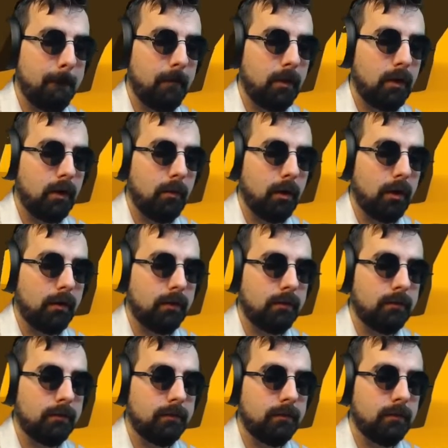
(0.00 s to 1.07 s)
Come on.
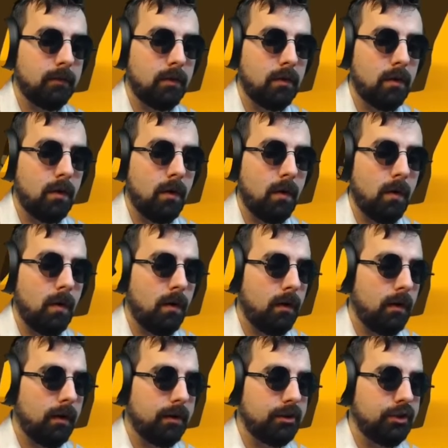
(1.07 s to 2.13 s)

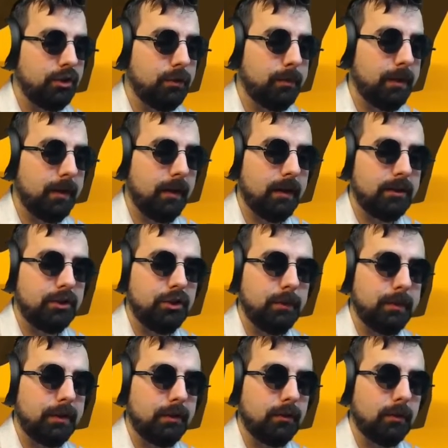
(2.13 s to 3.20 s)
It should be, it should
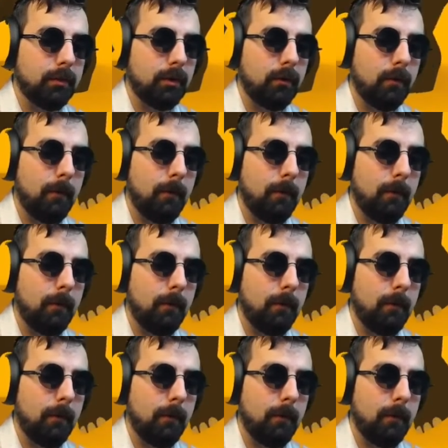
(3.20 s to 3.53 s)
be doable.